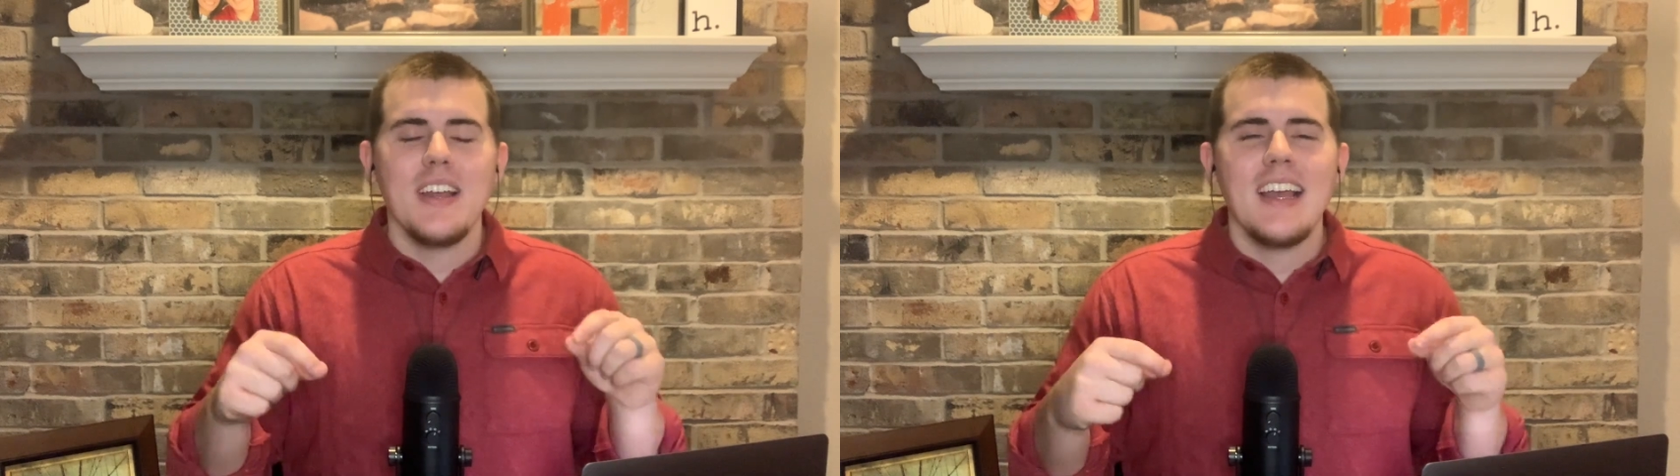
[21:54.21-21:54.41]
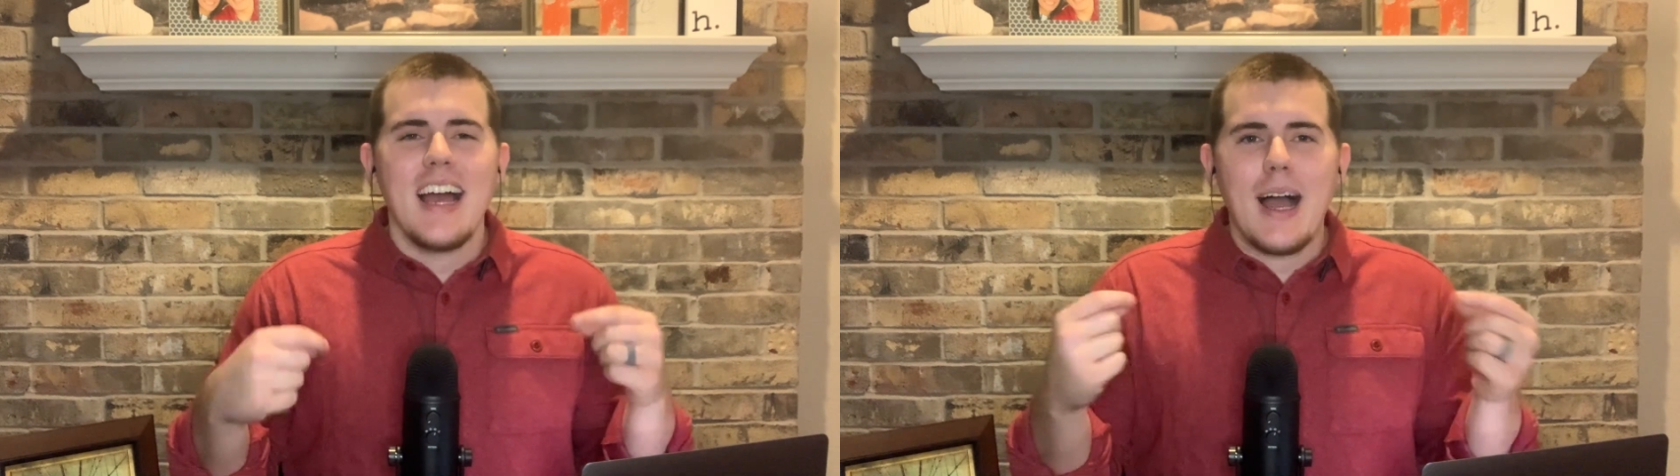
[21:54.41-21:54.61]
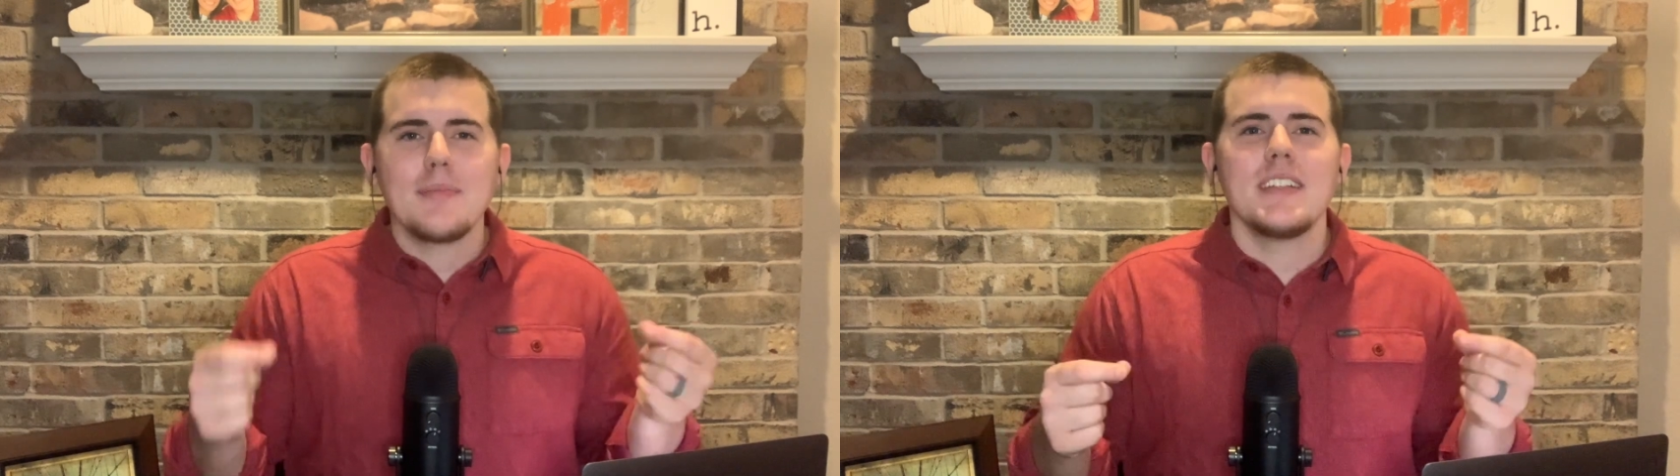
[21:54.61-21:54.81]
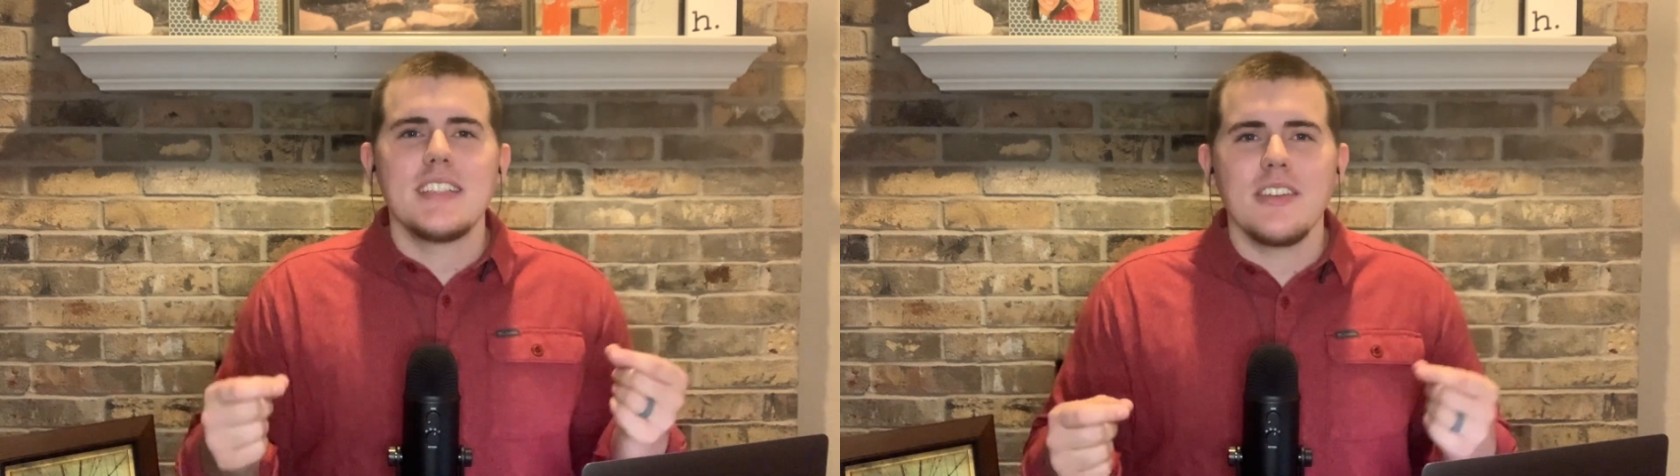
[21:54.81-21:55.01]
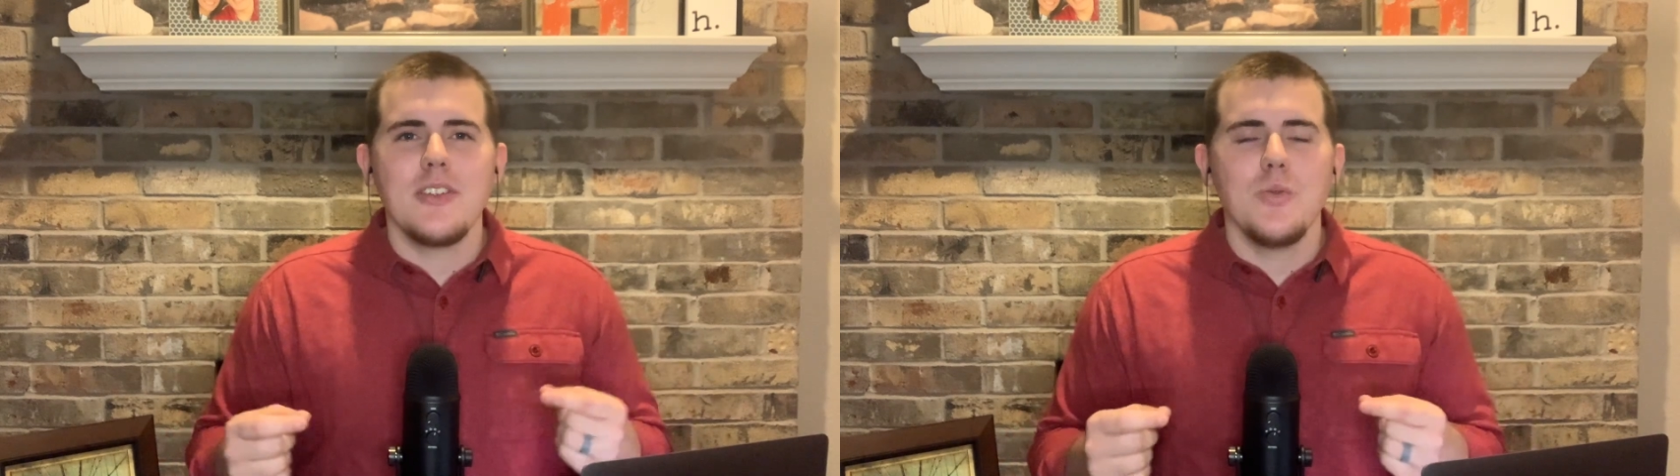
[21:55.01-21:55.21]
I'm going to
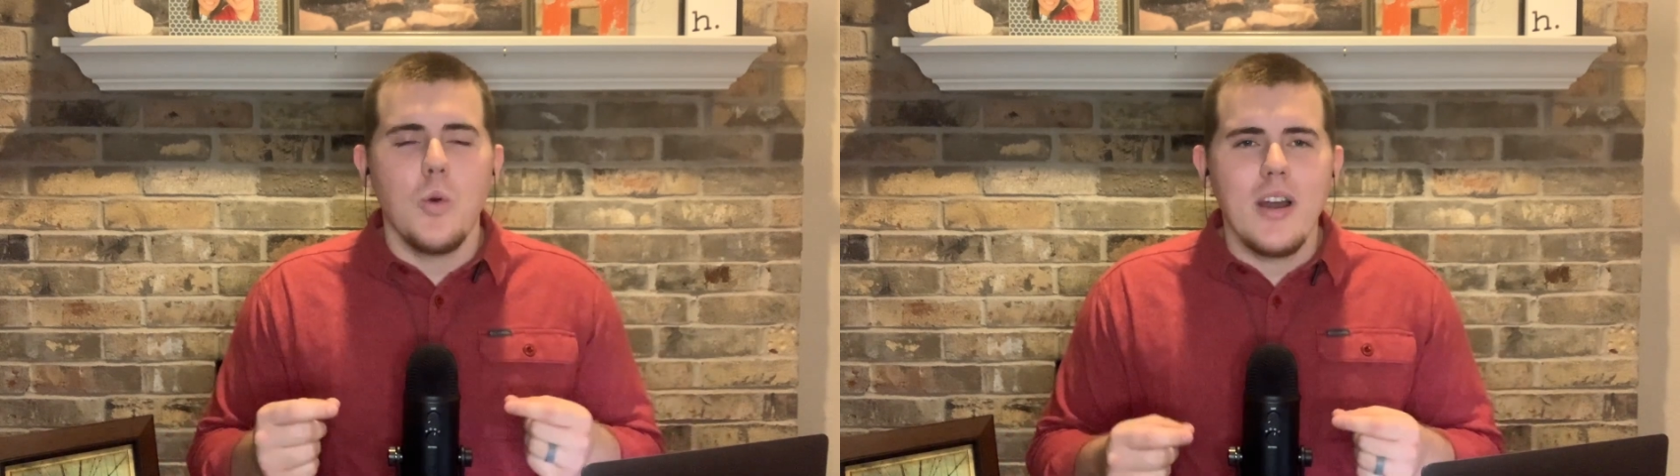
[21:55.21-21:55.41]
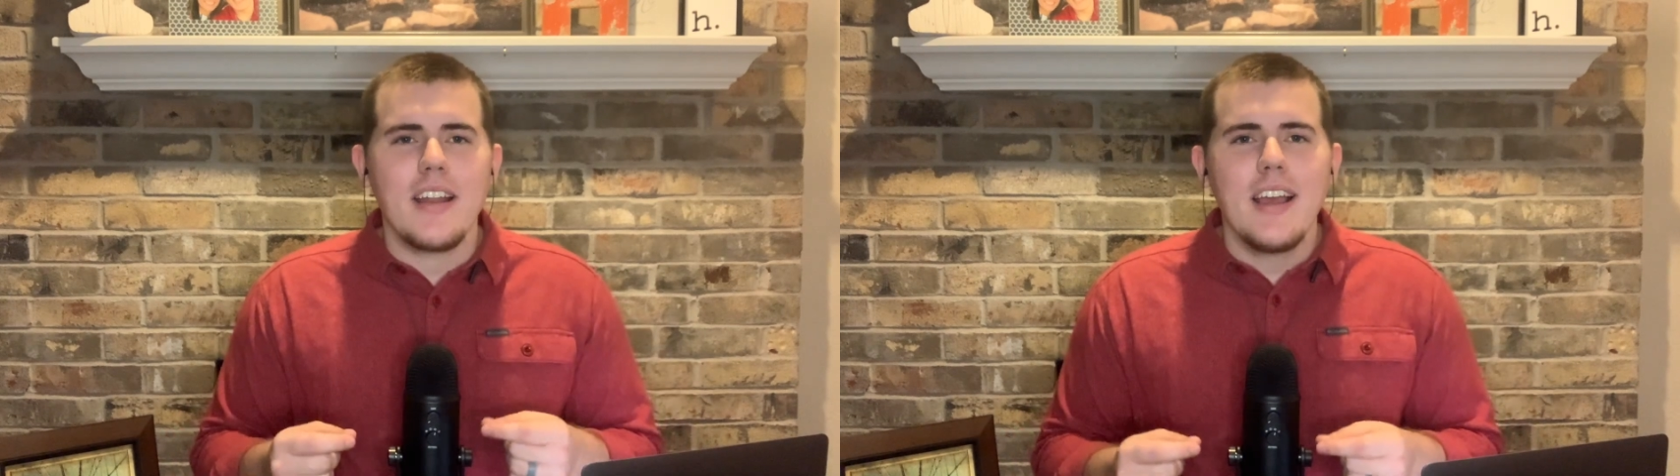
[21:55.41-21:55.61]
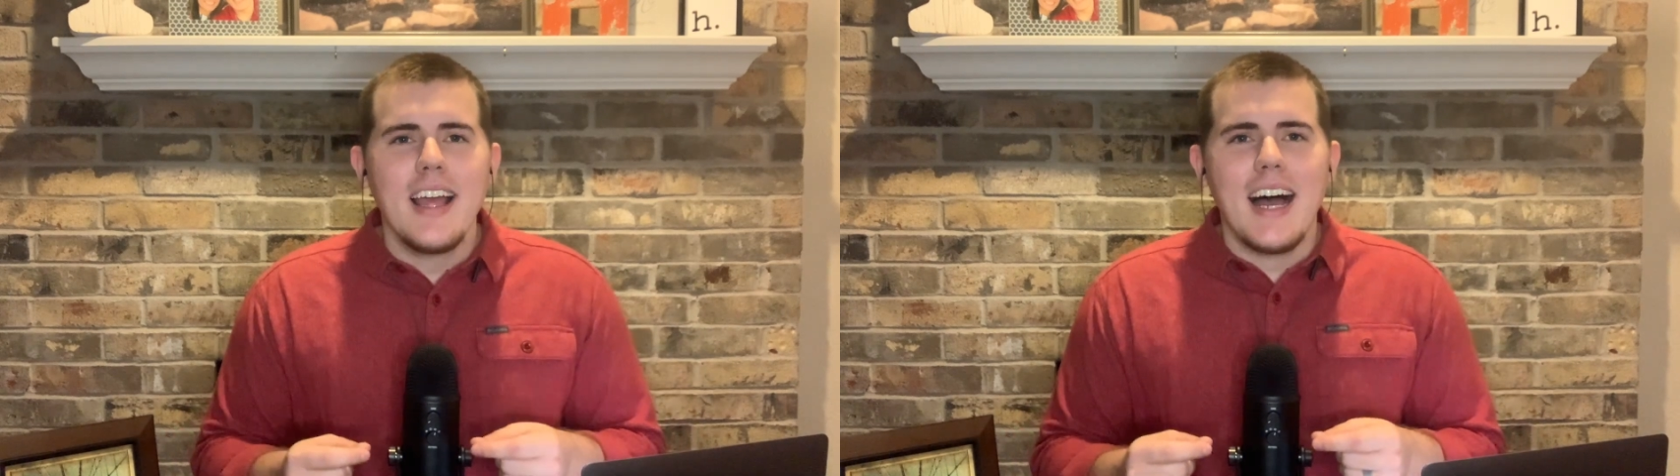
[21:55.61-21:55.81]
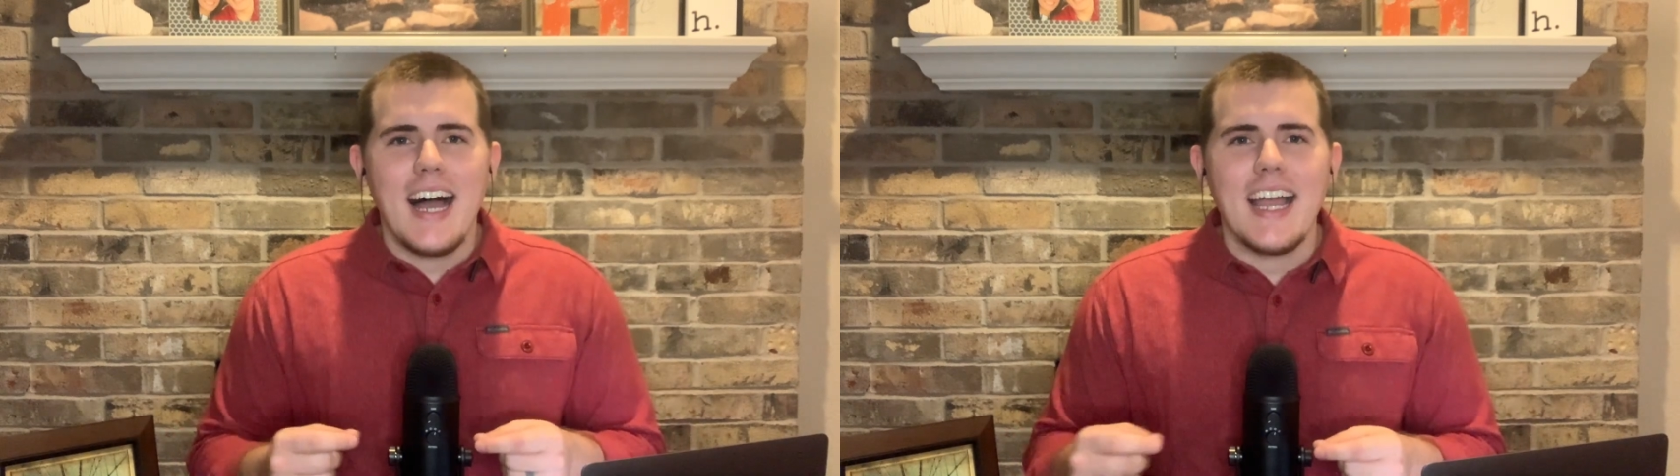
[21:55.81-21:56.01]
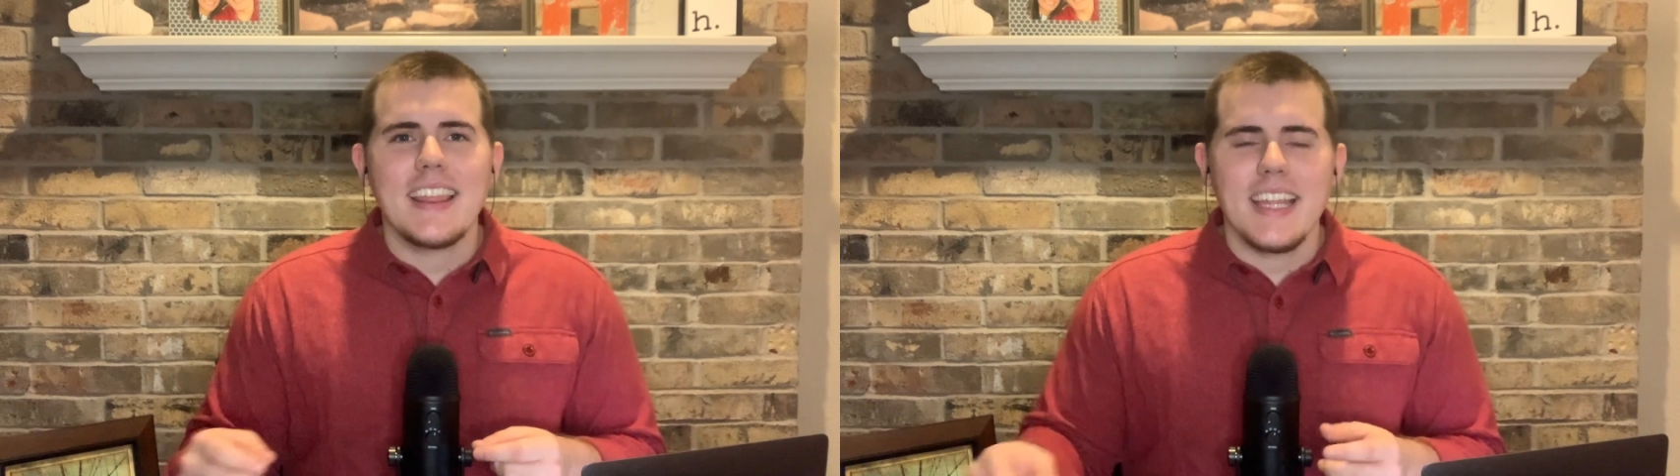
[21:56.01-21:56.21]
tell you what
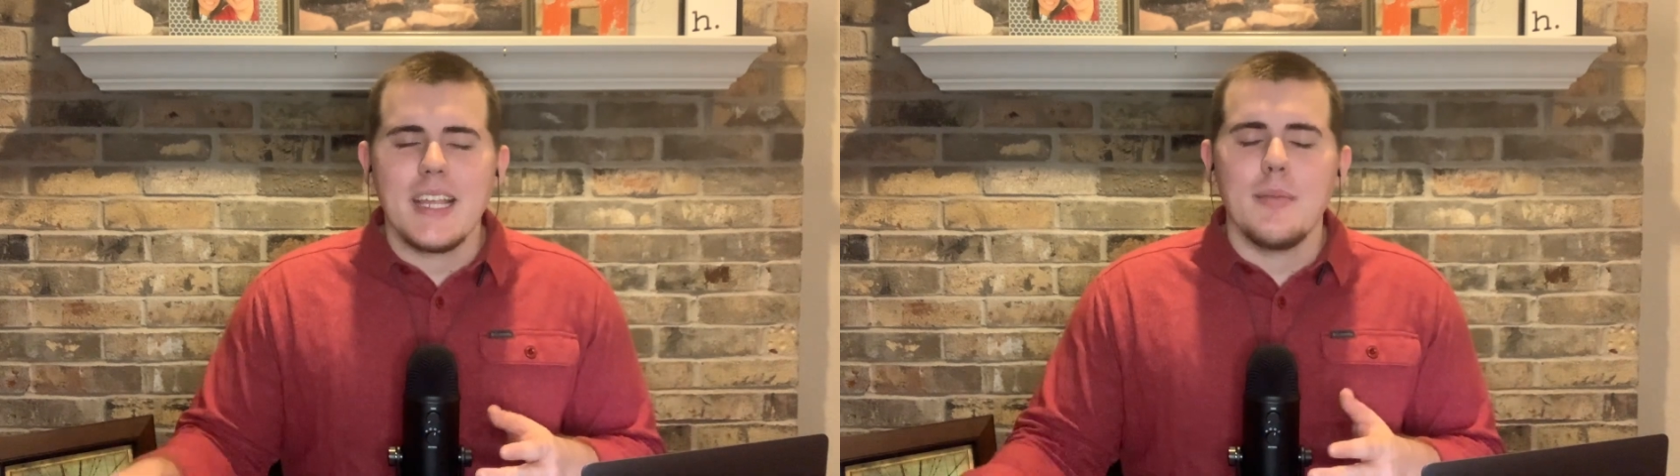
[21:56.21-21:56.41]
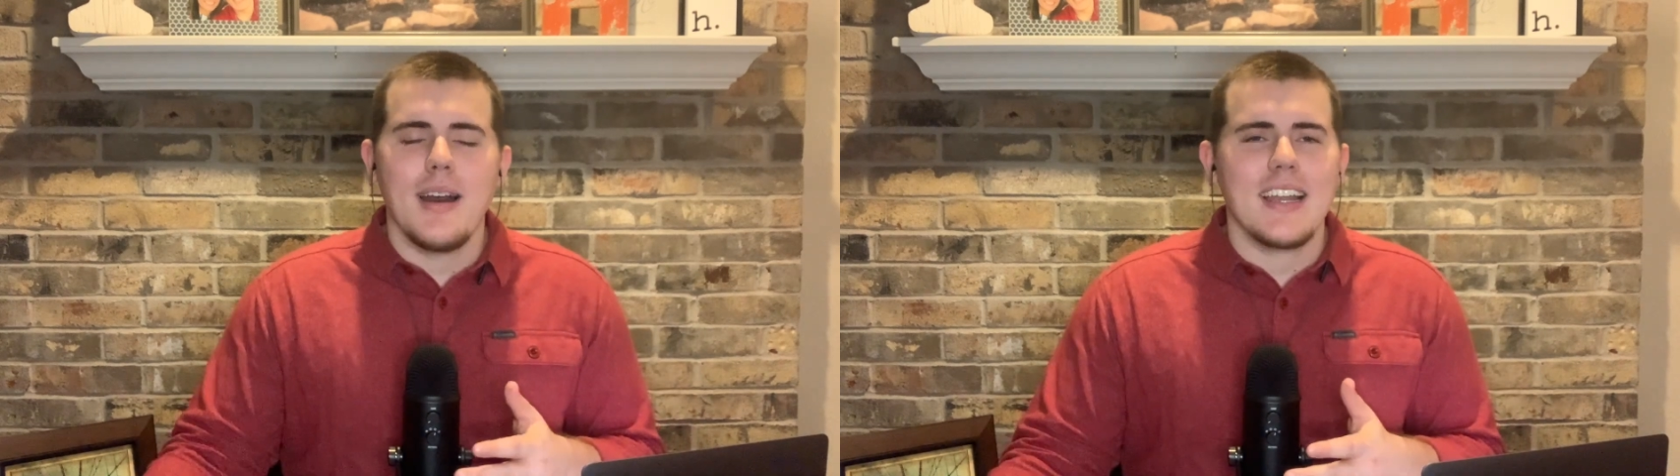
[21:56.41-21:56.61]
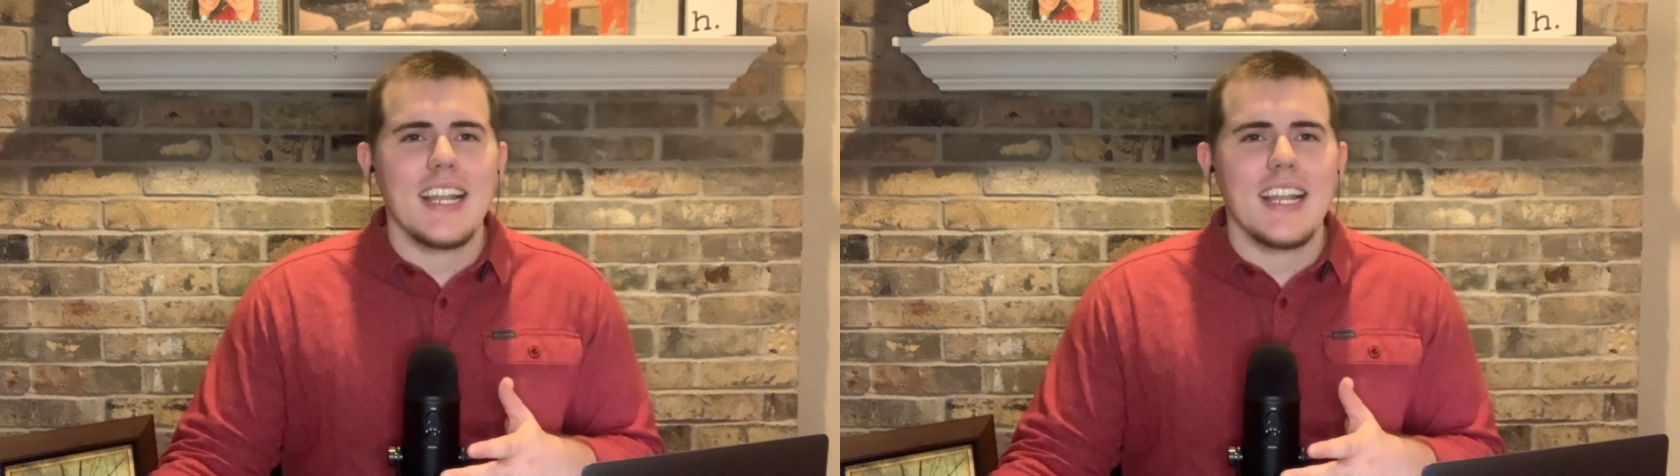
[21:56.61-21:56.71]
I think about it.